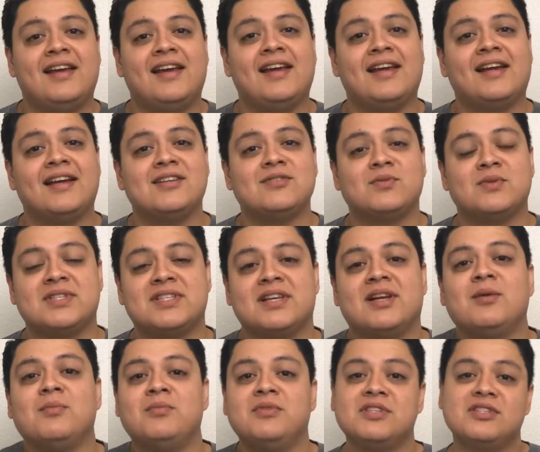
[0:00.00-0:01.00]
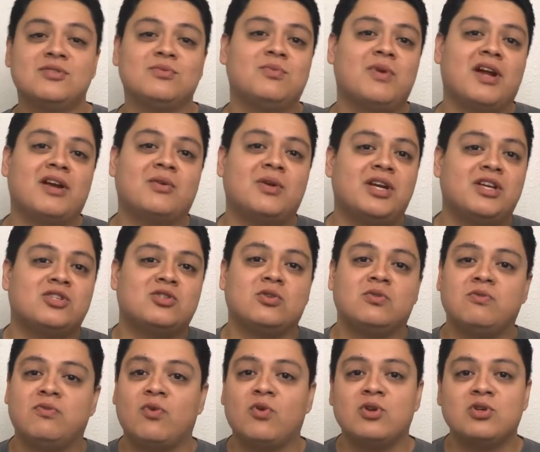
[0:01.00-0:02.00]
Hey guys, what's up? This is
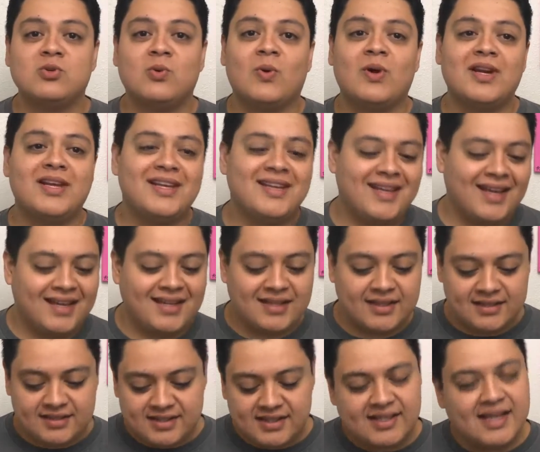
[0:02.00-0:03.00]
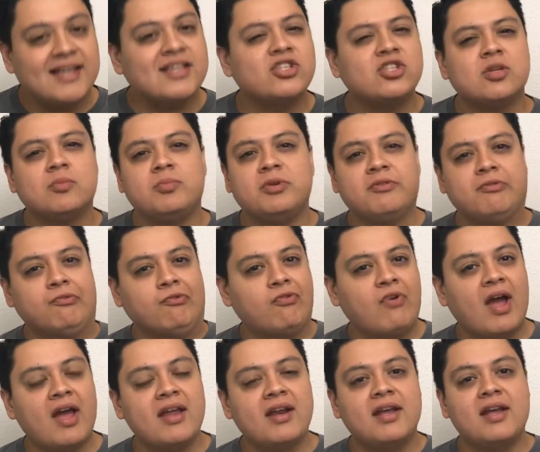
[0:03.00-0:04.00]
Recreational 420, and today should be
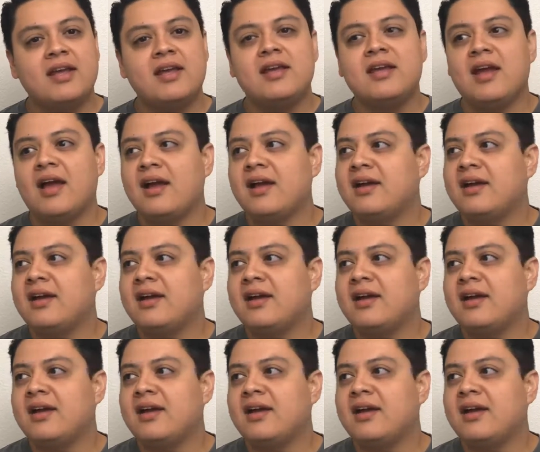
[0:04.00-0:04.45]
Friday.